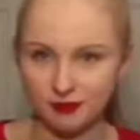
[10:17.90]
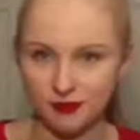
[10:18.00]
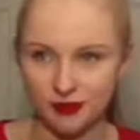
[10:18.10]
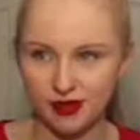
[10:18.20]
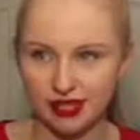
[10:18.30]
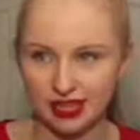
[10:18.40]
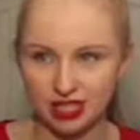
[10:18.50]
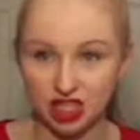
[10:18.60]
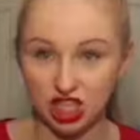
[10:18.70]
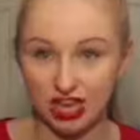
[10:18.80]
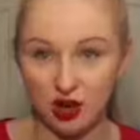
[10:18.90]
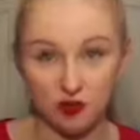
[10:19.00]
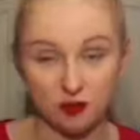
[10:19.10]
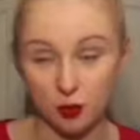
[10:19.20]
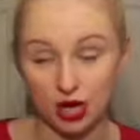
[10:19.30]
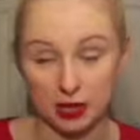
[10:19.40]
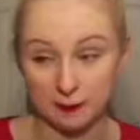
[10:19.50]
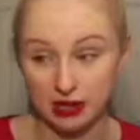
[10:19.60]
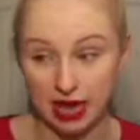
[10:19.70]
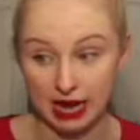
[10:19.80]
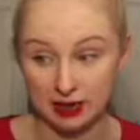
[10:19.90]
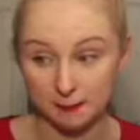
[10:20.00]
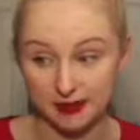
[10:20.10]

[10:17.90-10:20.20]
feel like I should lay off wearing black